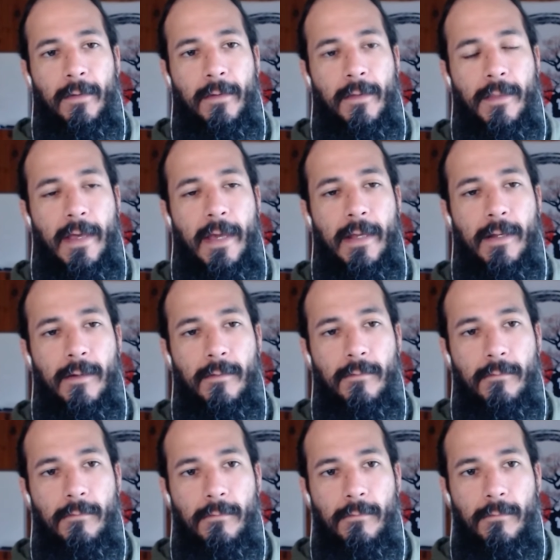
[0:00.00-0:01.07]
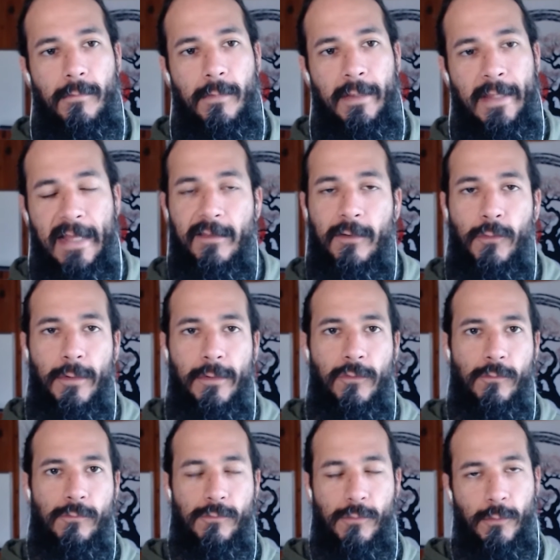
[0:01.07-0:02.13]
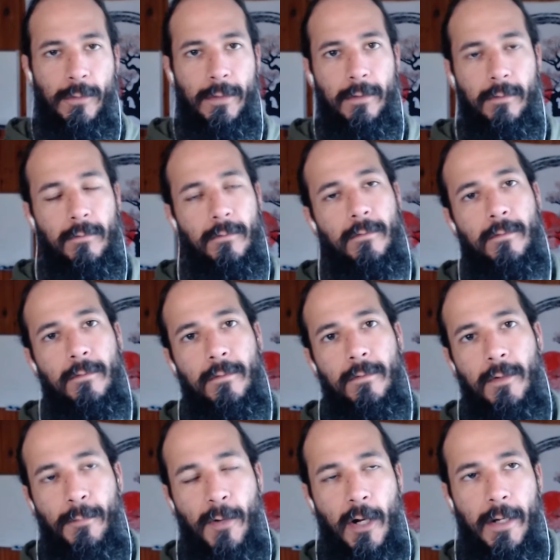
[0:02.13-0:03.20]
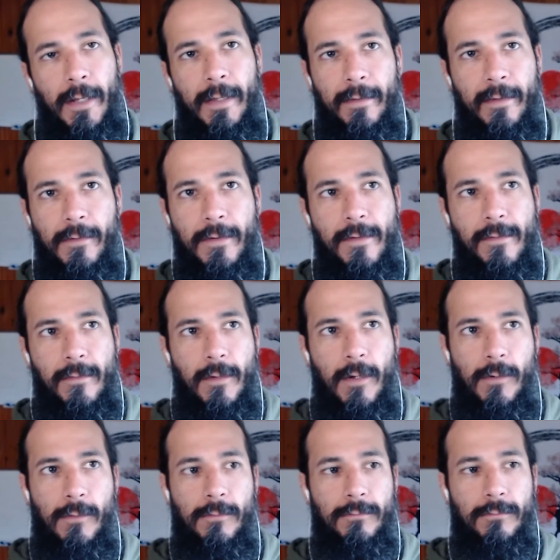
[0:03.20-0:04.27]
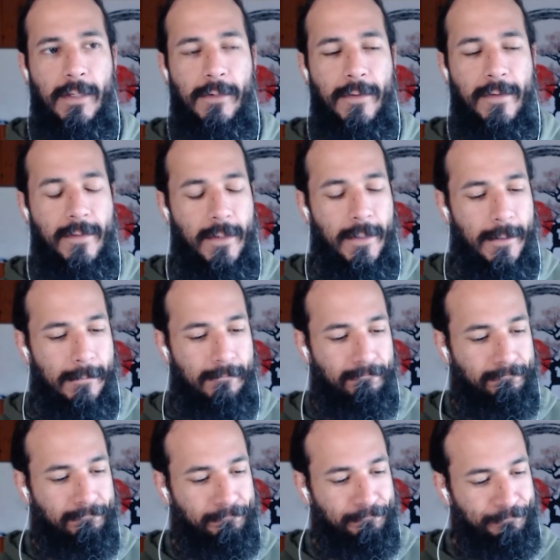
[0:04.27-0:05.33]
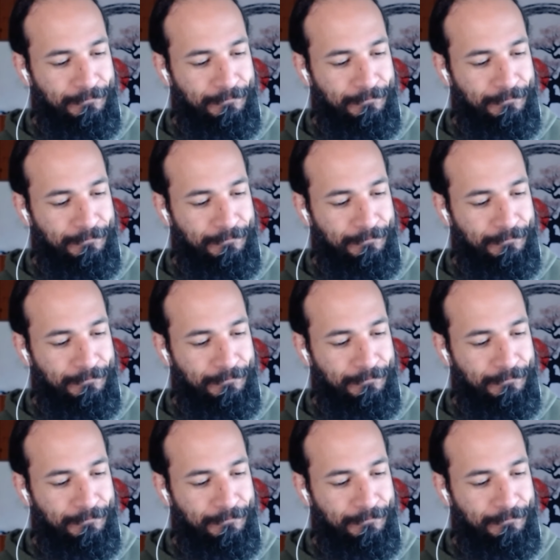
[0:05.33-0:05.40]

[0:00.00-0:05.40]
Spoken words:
then that's going to ruin the party, and there is an